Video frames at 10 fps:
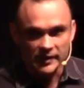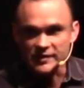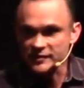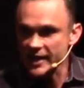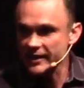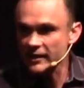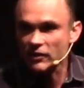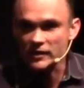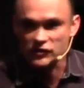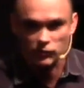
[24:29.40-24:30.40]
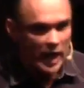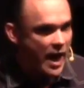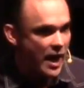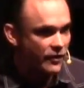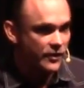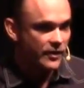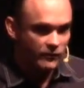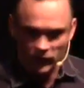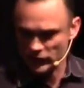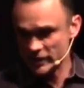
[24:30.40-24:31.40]
He's taking out his wrath.
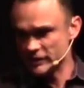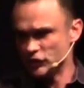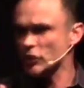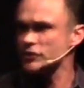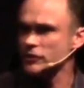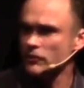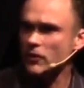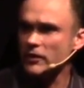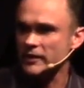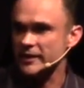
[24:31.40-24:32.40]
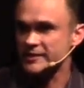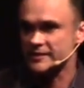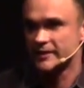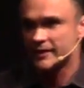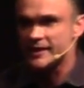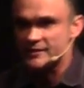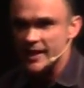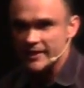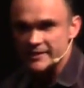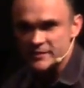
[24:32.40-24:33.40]
Well, he's judging New Orleans. He's
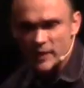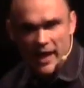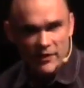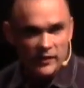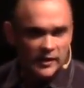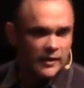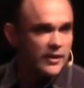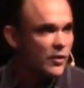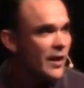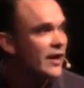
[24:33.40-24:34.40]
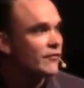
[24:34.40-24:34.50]
taking his wrath. You know what?